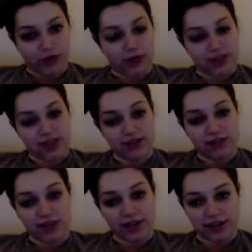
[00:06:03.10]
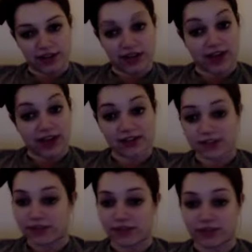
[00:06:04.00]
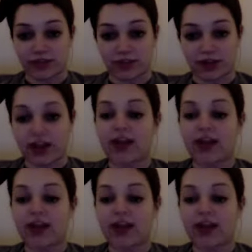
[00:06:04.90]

once I realized, hey, it's 7:30.